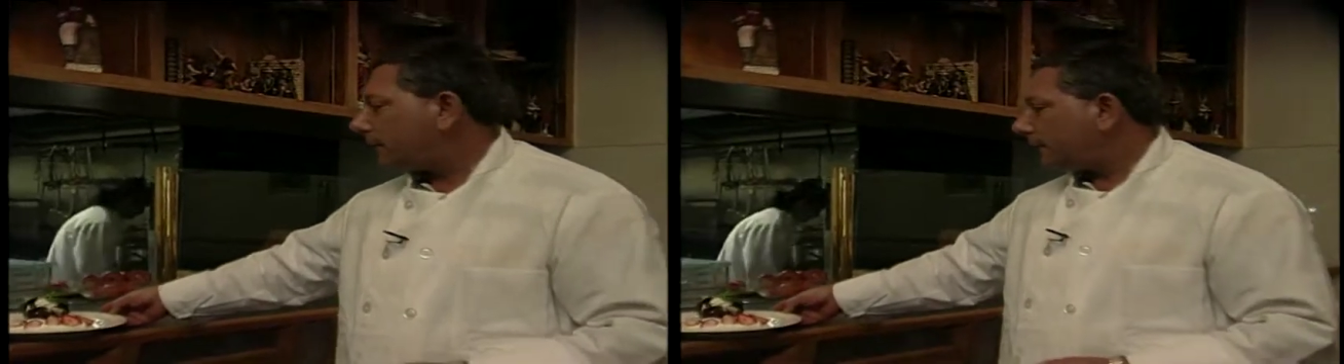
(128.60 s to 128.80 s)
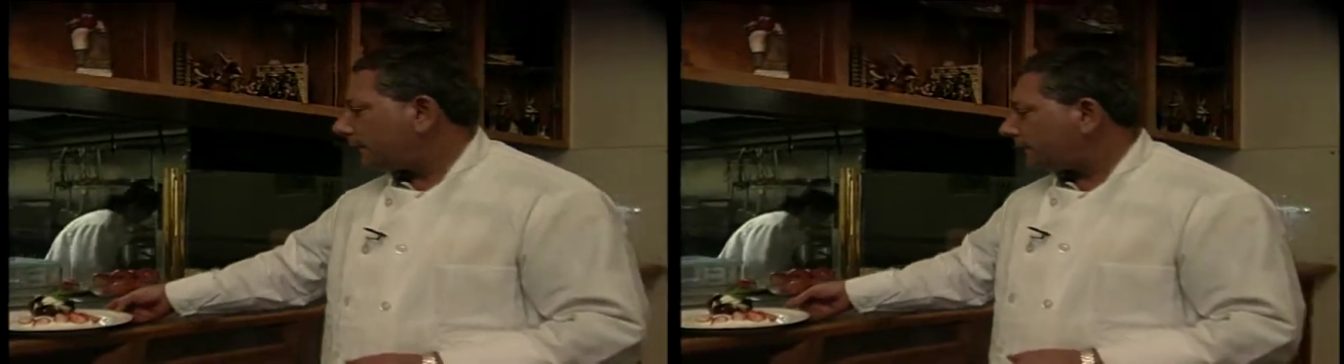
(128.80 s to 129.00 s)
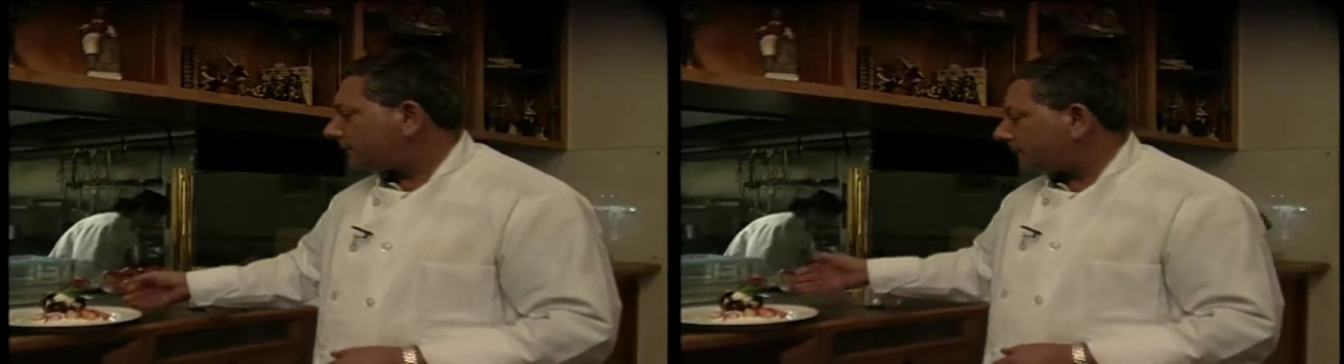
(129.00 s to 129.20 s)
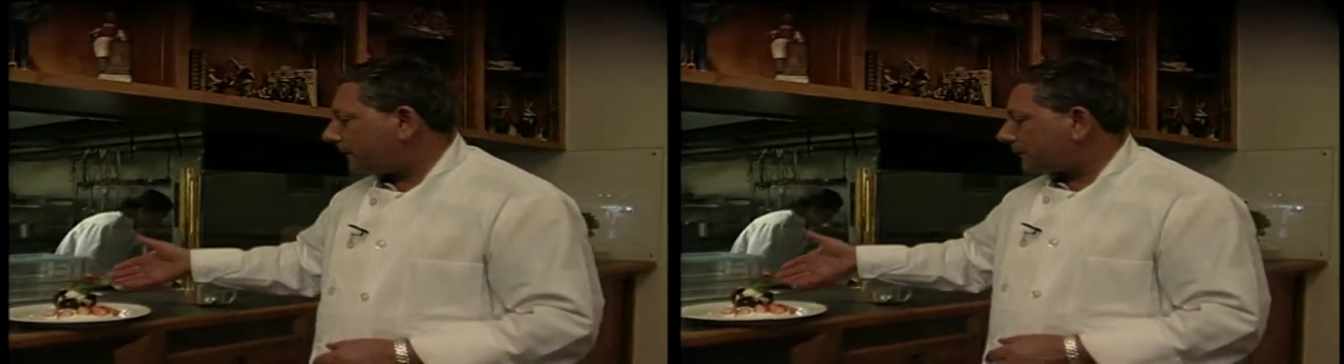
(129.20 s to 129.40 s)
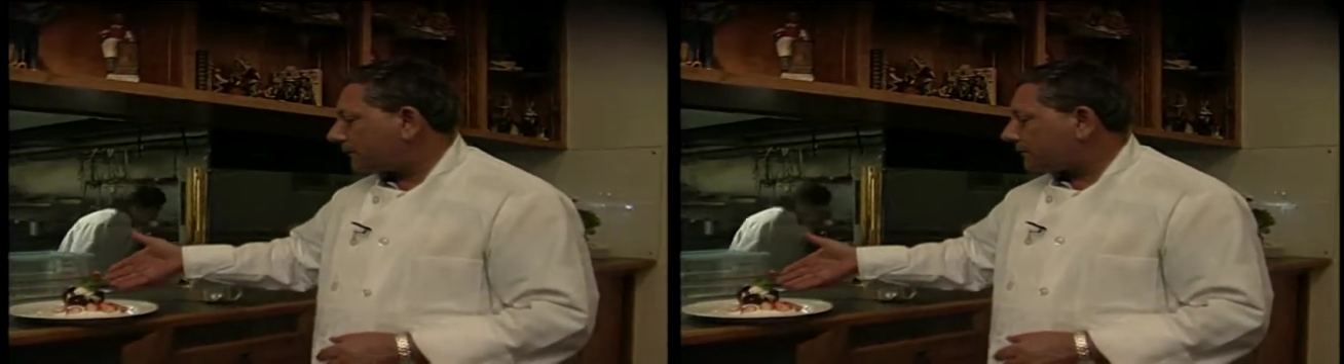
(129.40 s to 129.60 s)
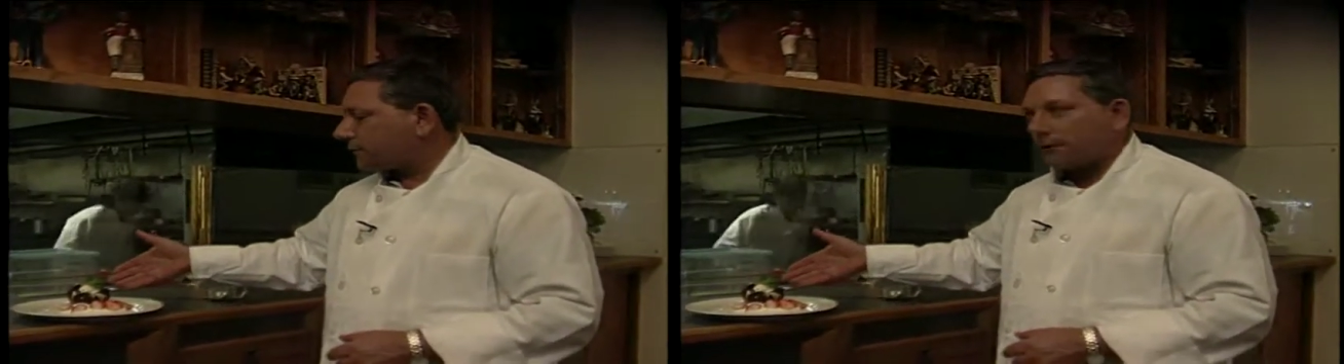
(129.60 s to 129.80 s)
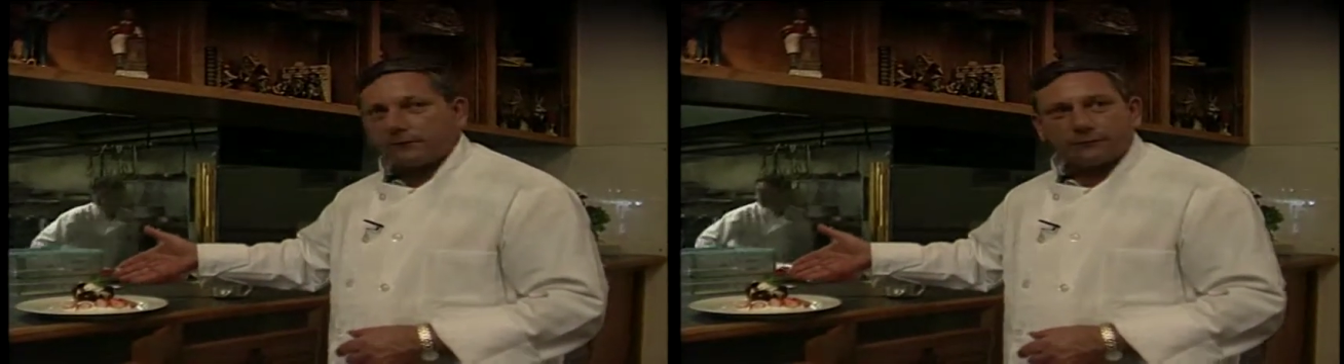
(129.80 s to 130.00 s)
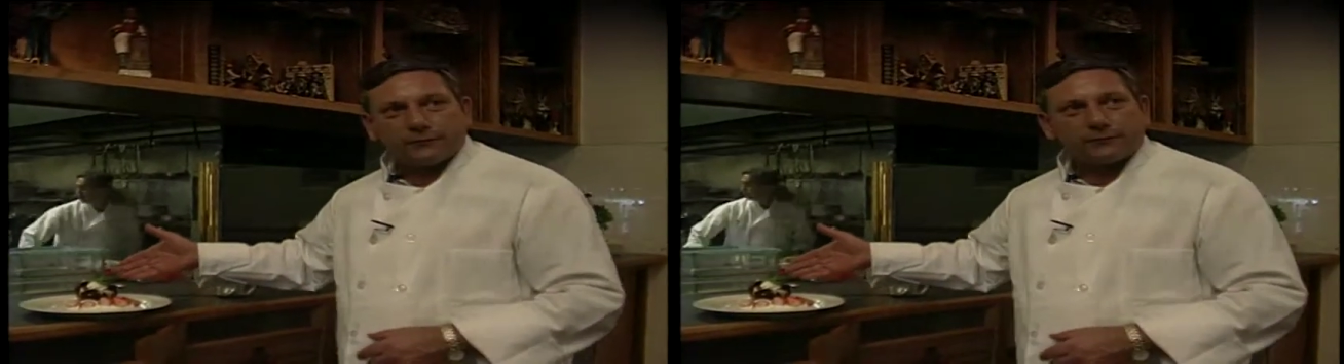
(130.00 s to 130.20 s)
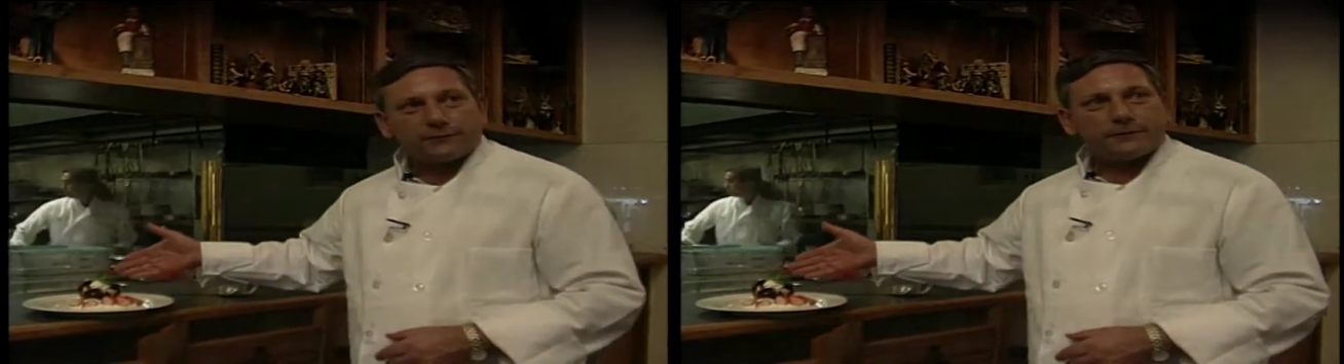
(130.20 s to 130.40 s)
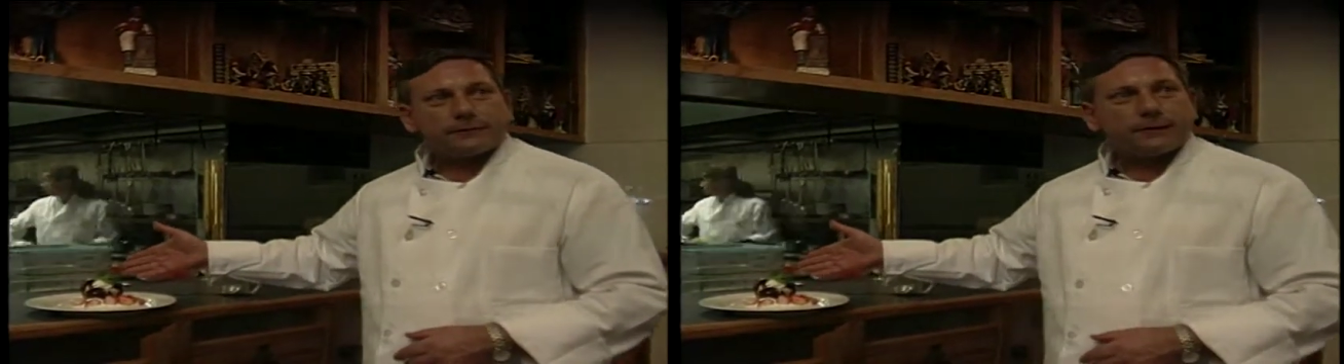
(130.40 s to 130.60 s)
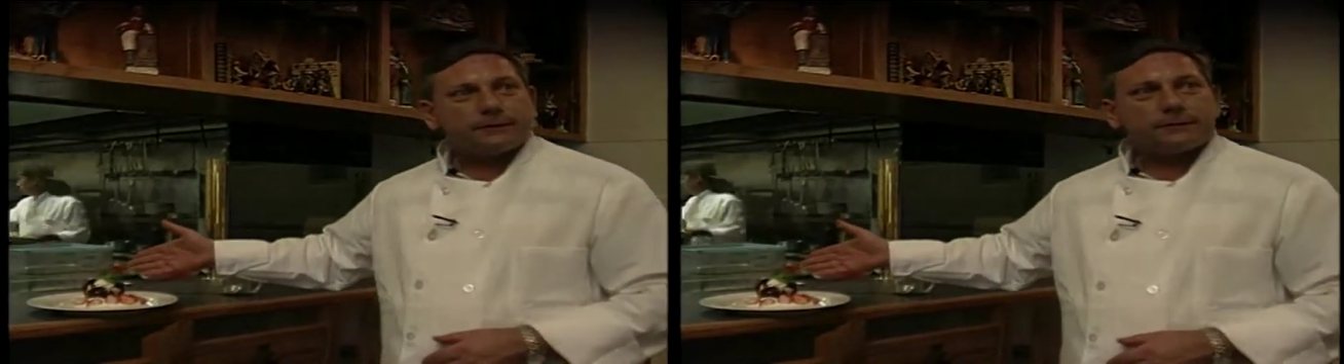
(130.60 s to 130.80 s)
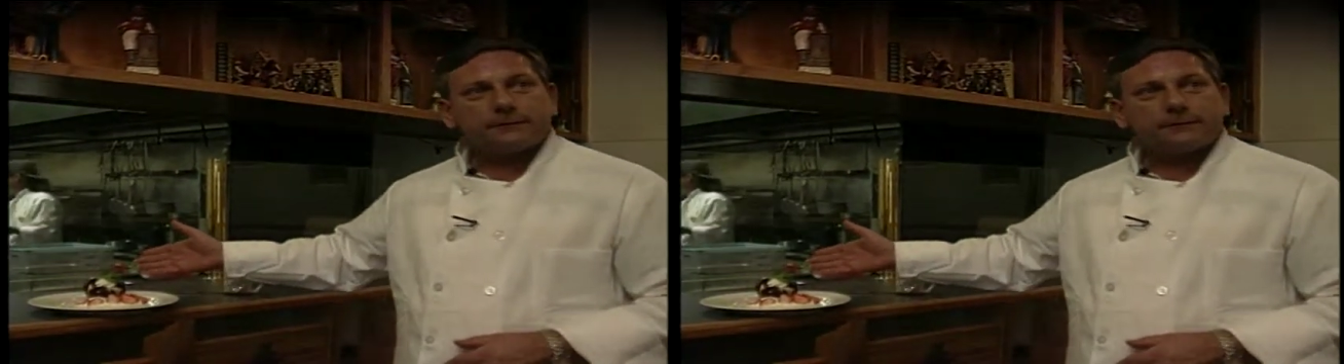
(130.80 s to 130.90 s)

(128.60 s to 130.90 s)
and it's made with a chocolate mousse inside.